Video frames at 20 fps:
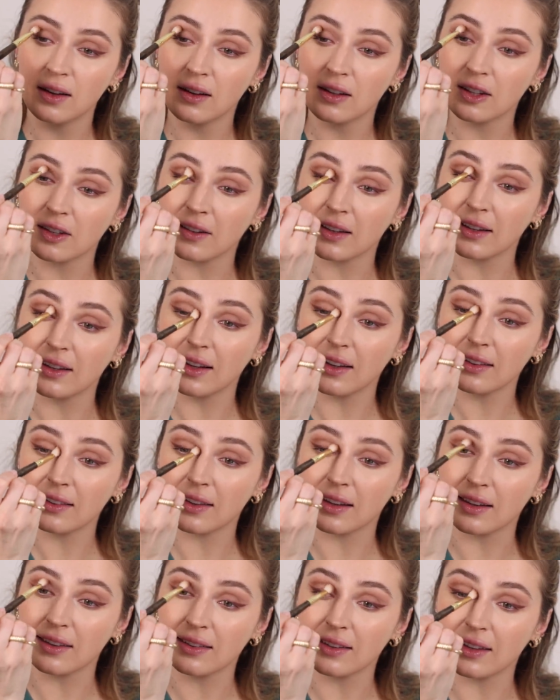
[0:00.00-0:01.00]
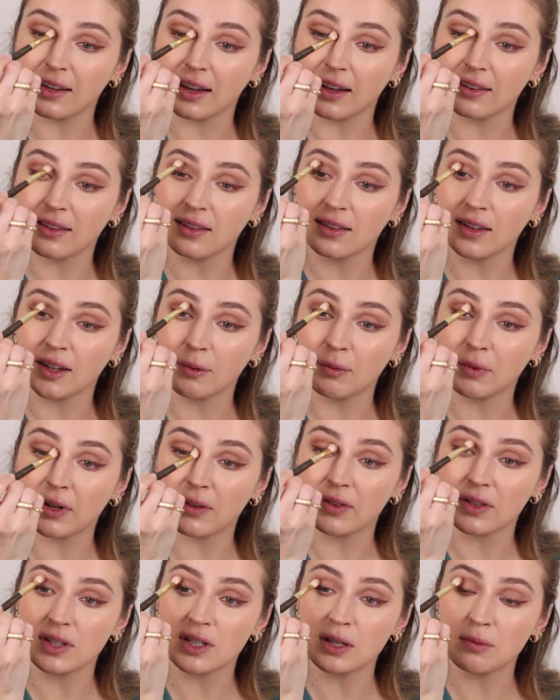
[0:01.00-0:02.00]
So he does this, he adds a little bit
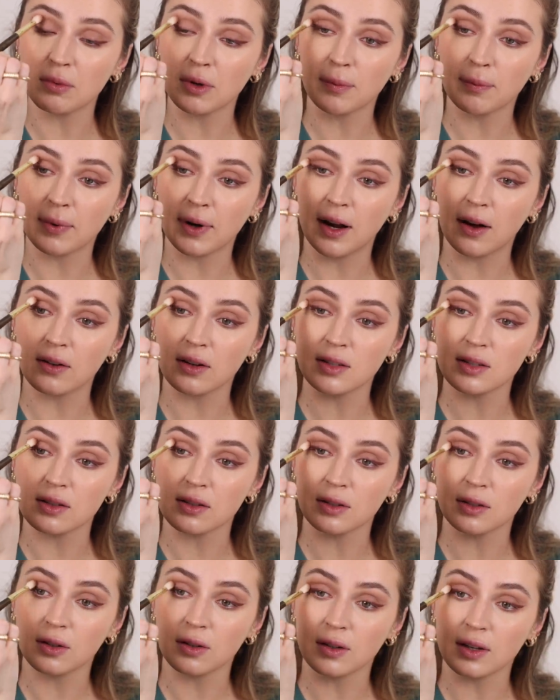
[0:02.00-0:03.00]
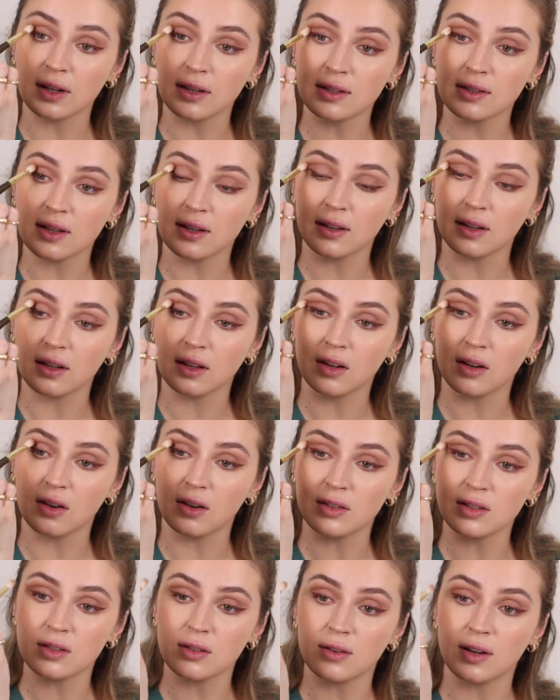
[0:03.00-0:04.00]
of a deeper brown into the crease and then he
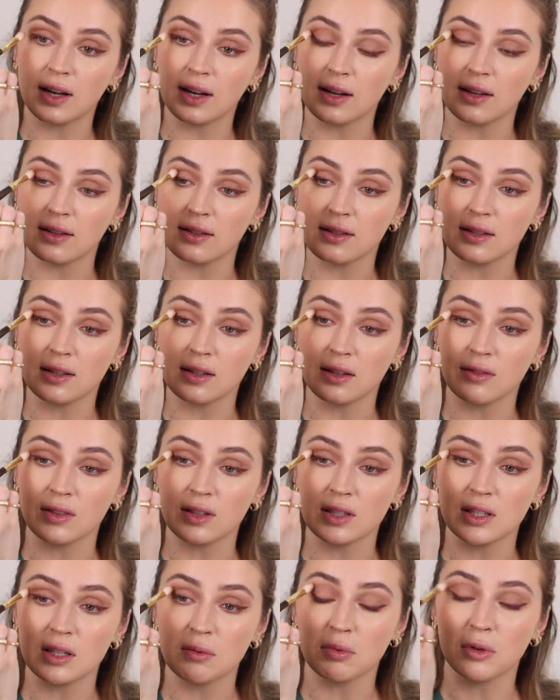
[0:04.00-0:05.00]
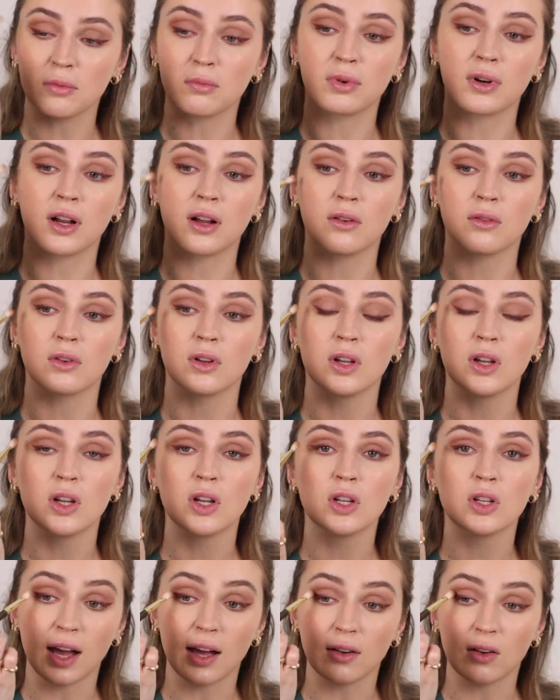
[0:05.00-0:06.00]
also adds an even deeper brown
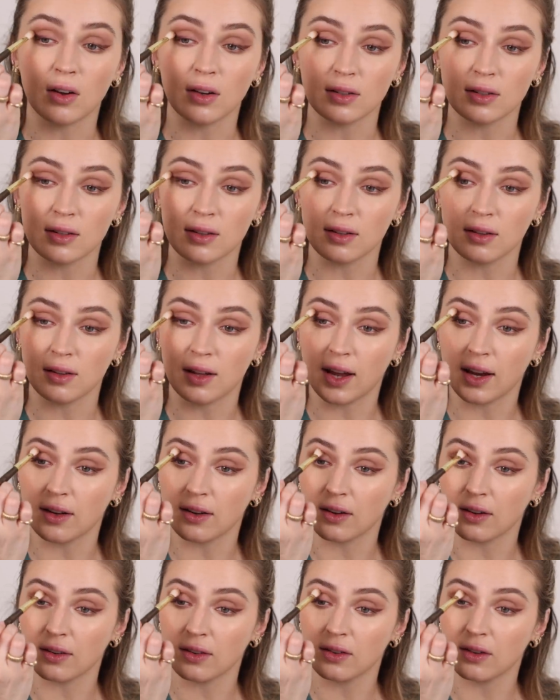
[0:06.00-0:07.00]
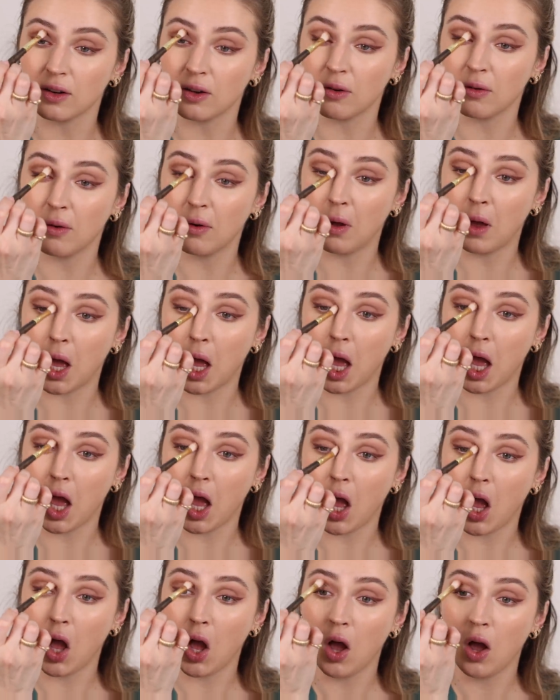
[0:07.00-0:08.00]
to add onto the liner. So
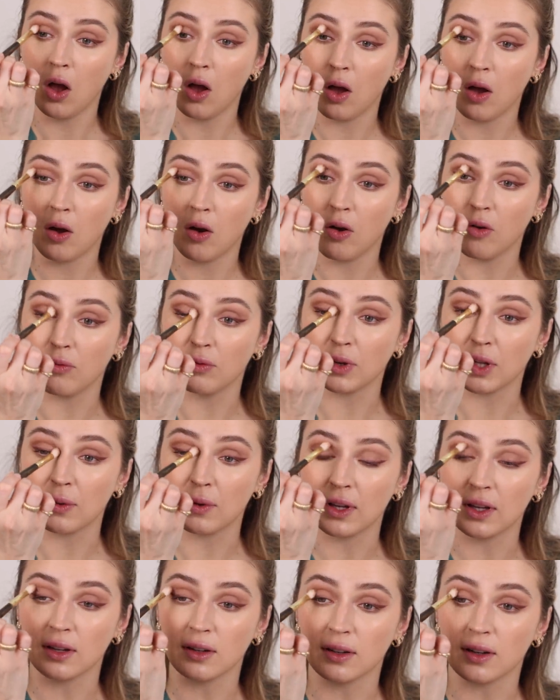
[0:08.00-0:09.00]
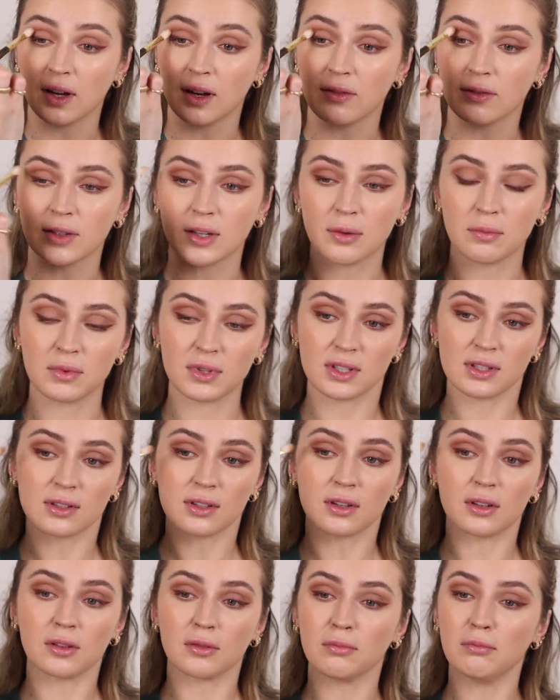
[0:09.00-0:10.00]
hopefully we can cover up this
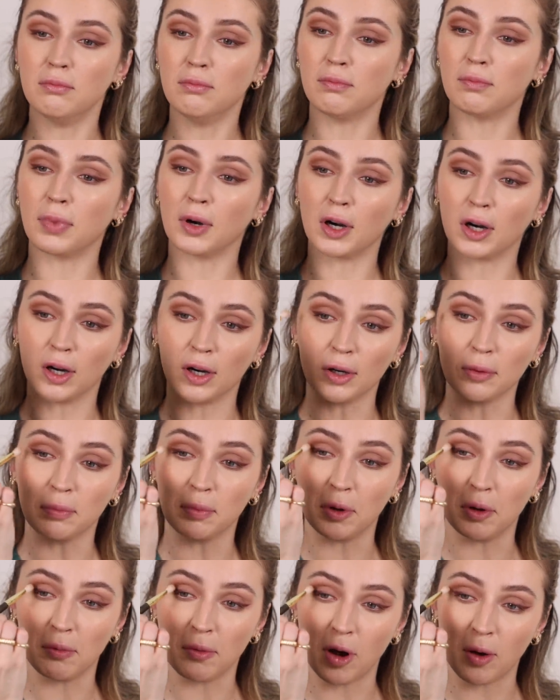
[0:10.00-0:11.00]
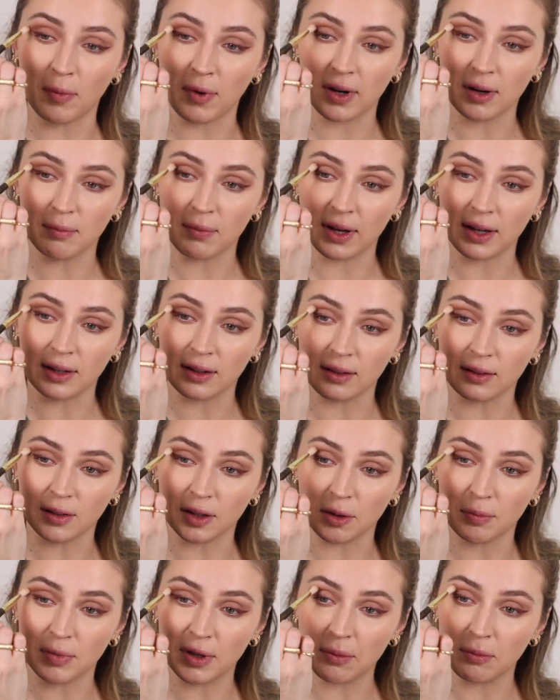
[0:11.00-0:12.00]
little purple moment and make it a
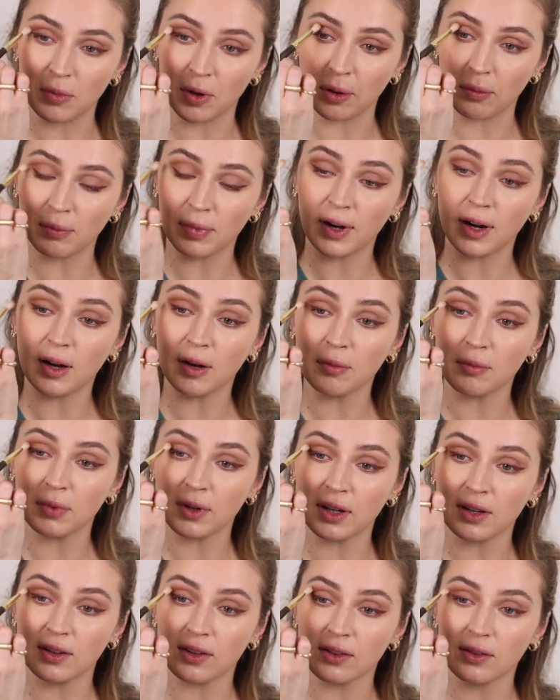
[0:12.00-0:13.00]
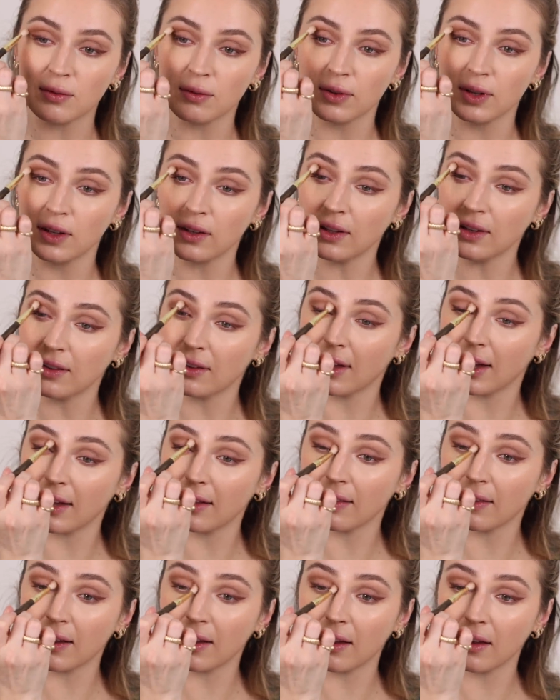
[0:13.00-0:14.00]
little bit more brown, but he just really
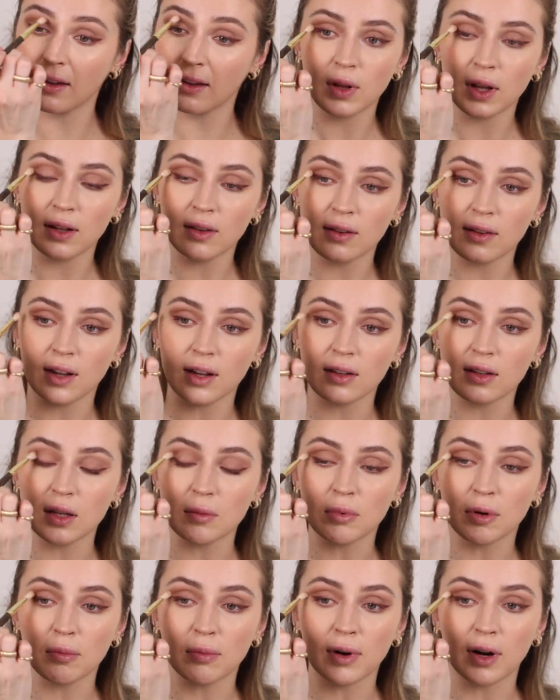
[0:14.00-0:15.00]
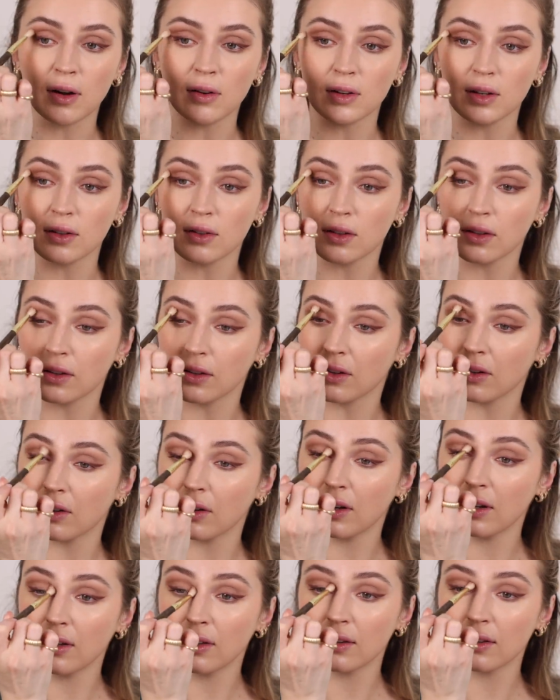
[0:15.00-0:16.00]
lightly blends that deeper brown into the
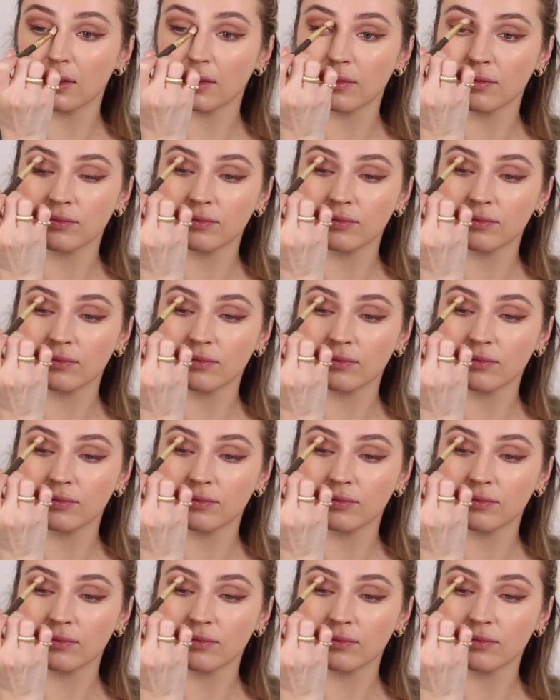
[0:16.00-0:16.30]
crease.